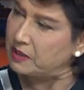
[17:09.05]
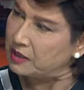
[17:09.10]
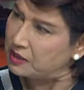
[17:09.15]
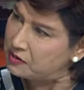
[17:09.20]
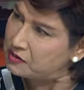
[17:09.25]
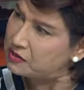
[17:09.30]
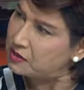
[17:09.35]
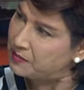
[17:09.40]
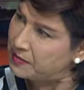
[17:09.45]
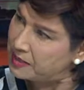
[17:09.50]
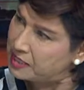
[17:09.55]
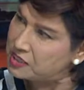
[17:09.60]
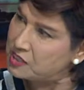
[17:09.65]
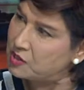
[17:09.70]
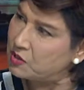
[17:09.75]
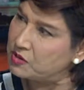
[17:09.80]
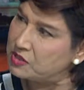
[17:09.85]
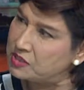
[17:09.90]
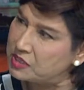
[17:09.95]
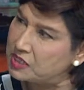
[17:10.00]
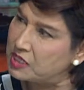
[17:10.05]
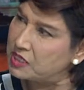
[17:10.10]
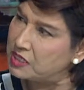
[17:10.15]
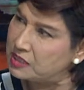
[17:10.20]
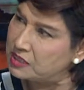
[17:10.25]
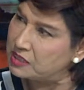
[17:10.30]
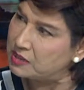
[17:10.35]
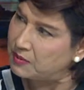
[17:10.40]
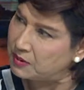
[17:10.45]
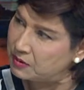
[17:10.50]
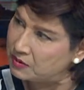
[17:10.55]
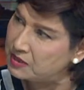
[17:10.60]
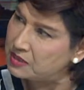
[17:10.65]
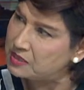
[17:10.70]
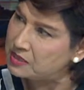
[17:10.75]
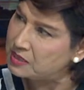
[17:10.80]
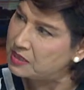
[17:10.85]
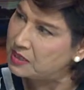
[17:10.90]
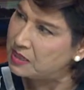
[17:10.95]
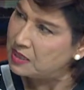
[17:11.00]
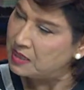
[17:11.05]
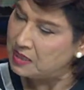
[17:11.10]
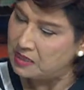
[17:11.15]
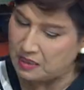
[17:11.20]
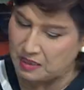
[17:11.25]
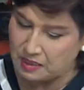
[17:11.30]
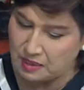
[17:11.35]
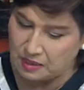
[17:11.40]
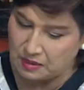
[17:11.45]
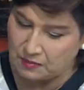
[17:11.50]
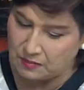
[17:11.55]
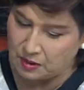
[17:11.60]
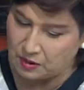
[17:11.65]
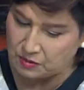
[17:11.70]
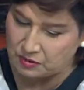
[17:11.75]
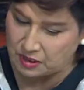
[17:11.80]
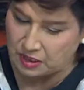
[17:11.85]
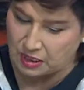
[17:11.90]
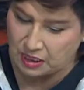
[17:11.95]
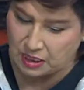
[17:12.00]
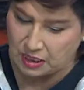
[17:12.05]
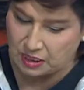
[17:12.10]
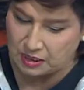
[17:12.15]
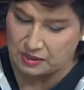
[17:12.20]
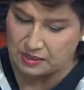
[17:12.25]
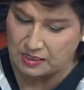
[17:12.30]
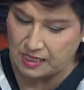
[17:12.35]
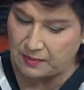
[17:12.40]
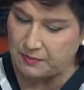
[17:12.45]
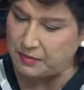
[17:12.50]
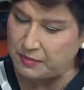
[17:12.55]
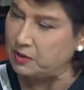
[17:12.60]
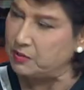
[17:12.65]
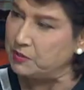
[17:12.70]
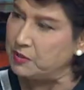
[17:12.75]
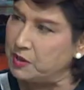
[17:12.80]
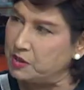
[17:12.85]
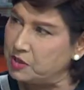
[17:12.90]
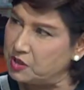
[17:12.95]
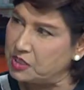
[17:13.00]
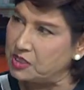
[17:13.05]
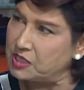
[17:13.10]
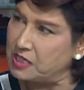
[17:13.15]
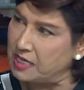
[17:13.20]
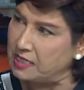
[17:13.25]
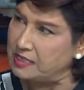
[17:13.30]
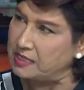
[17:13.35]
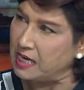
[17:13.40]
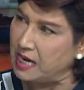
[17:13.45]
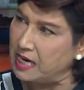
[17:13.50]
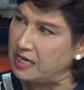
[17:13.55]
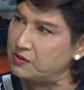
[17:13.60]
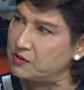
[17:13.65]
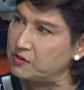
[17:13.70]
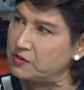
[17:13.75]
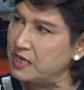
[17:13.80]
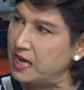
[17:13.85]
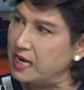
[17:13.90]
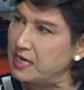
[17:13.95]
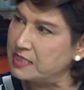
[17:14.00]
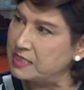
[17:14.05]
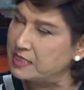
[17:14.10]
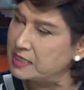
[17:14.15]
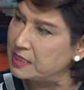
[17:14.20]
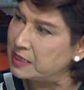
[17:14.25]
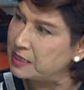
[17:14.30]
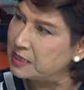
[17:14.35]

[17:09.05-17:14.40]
It is the major concern about this, about the Islamic community and Thai society.